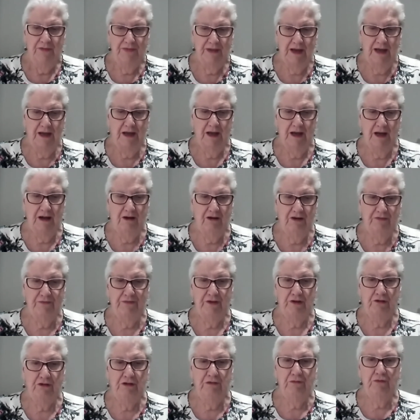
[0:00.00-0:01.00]
they are
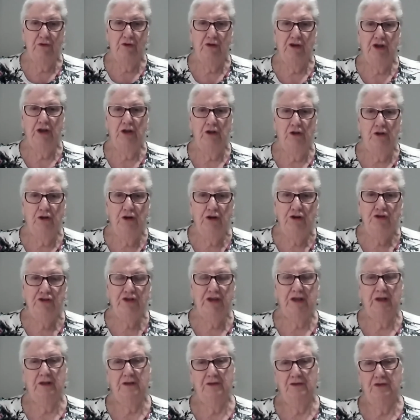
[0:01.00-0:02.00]
very, very
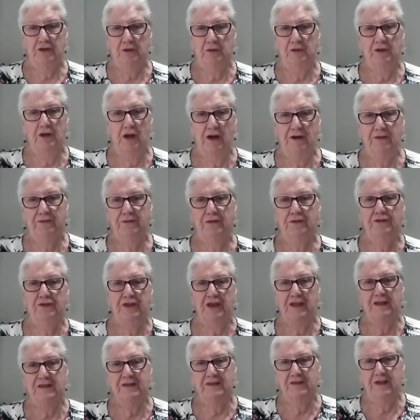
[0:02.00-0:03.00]
allergic to a lot of the
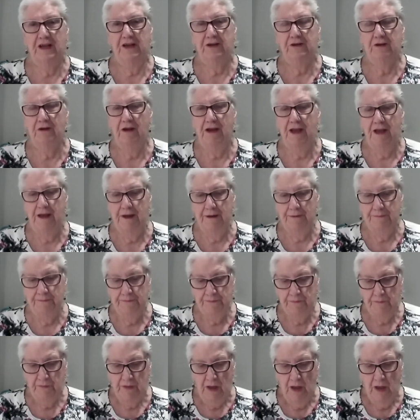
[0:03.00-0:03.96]
things that are in.